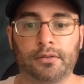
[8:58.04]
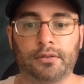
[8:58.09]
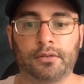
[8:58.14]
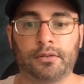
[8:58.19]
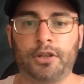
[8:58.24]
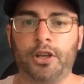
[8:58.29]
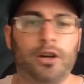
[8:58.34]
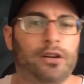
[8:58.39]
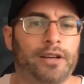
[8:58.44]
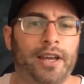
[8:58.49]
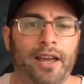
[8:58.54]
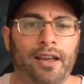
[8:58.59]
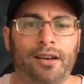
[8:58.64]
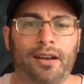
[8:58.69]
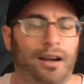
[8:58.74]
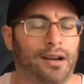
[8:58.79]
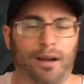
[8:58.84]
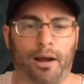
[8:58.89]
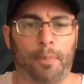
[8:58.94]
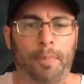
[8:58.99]
You don't get
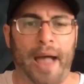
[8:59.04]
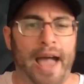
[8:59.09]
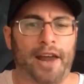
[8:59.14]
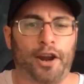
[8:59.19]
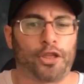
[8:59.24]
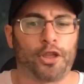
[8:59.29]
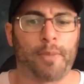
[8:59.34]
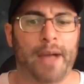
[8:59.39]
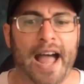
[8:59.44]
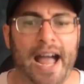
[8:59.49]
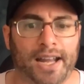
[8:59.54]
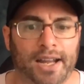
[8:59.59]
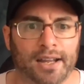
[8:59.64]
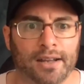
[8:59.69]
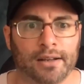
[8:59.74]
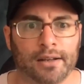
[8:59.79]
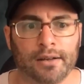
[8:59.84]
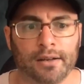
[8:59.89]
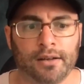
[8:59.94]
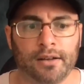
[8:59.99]
a pat on the back
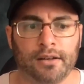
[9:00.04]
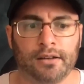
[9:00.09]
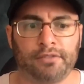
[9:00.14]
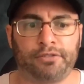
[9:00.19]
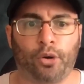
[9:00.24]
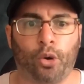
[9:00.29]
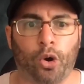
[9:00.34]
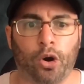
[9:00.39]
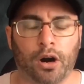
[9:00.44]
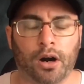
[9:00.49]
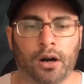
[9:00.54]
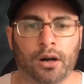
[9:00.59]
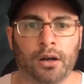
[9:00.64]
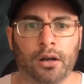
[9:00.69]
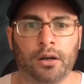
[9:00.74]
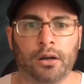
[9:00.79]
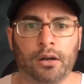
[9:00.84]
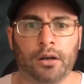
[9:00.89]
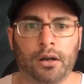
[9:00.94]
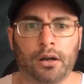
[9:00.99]
for
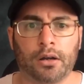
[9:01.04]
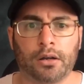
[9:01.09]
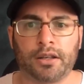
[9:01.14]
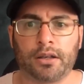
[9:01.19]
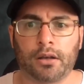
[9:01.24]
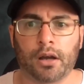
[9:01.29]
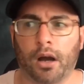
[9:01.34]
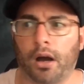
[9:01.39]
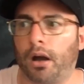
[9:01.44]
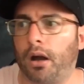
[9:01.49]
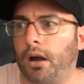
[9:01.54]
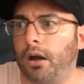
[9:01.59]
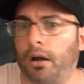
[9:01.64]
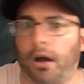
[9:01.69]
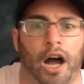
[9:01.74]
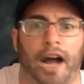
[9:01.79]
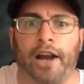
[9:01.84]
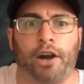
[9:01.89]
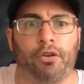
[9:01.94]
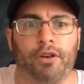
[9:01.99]

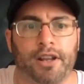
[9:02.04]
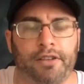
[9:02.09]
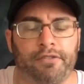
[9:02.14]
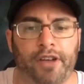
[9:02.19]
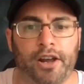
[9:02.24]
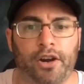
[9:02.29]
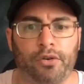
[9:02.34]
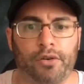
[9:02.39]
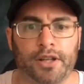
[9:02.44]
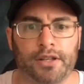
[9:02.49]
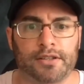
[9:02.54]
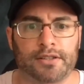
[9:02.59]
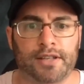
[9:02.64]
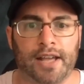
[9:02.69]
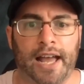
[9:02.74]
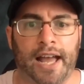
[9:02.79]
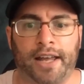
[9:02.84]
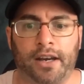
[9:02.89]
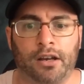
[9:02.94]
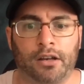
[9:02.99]
hiring veterans
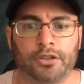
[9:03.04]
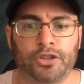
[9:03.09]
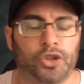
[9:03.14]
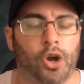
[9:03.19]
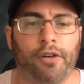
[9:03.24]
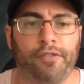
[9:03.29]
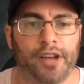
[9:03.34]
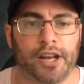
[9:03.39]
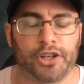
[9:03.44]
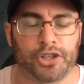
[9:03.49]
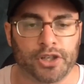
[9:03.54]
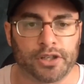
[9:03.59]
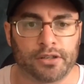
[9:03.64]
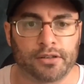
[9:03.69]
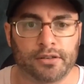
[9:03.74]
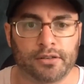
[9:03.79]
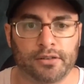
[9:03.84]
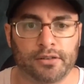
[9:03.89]
at starvation